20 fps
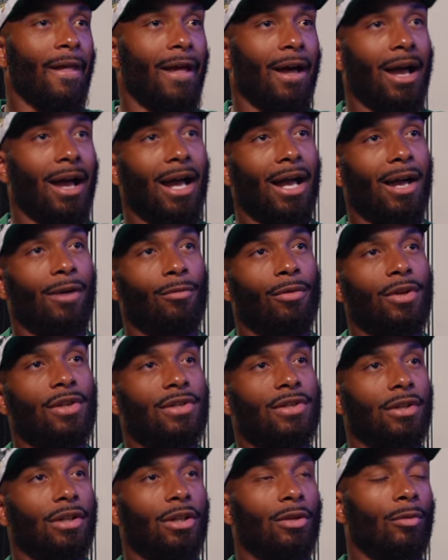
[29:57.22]
I
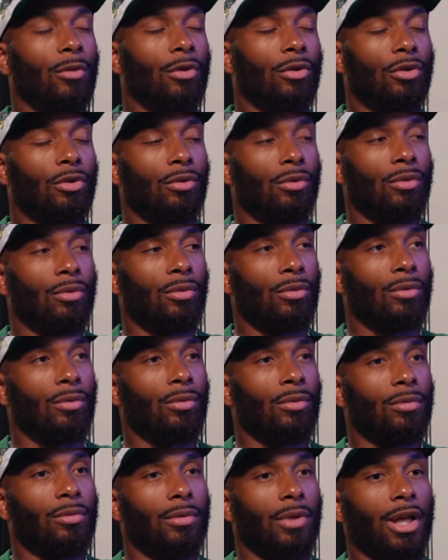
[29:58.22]
recently went
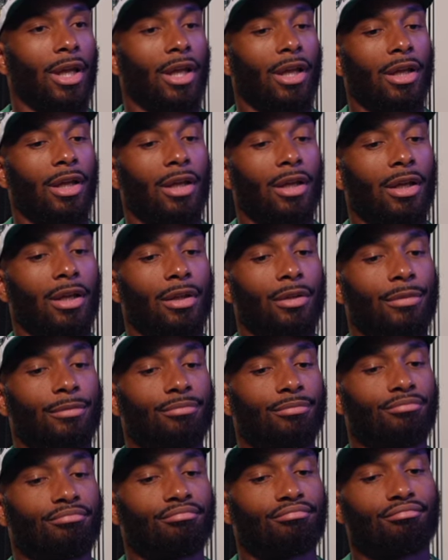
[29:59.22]
through a
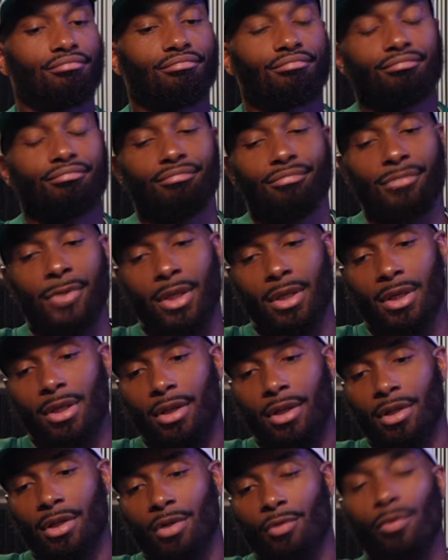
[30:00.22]

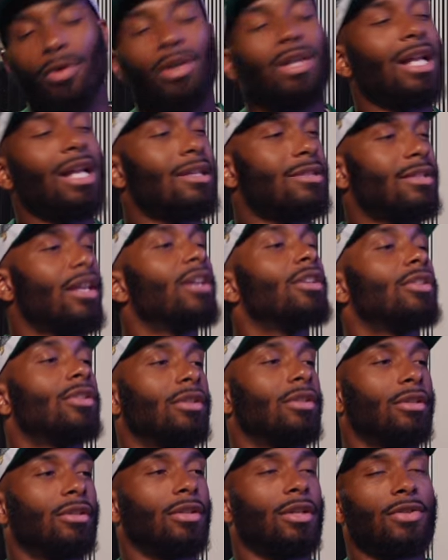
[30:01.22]

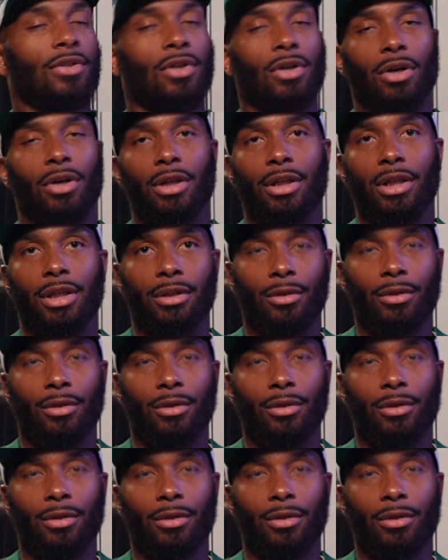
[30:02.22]
realization, let's call it,